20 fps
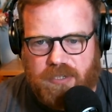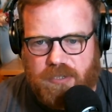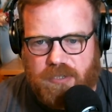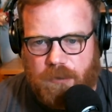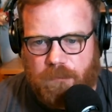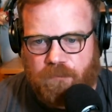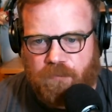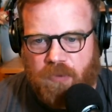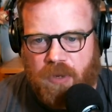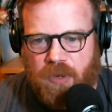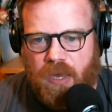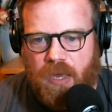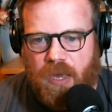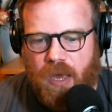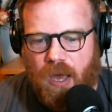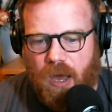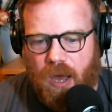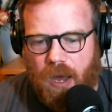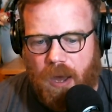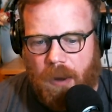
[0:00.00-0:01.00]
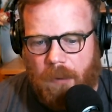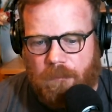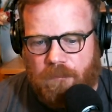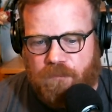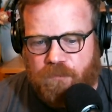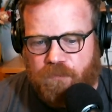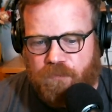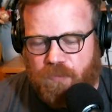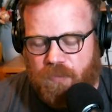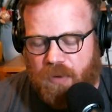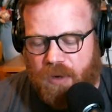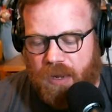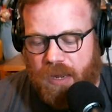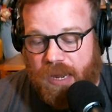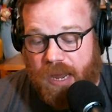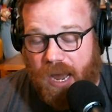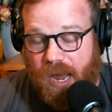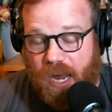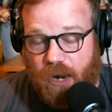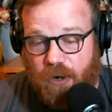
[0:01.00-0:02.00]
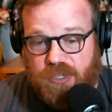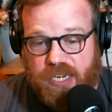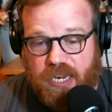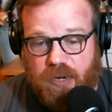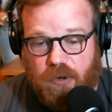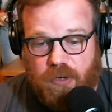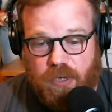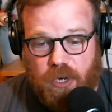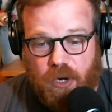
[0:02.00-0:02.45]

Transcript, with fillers: So, um, I understand.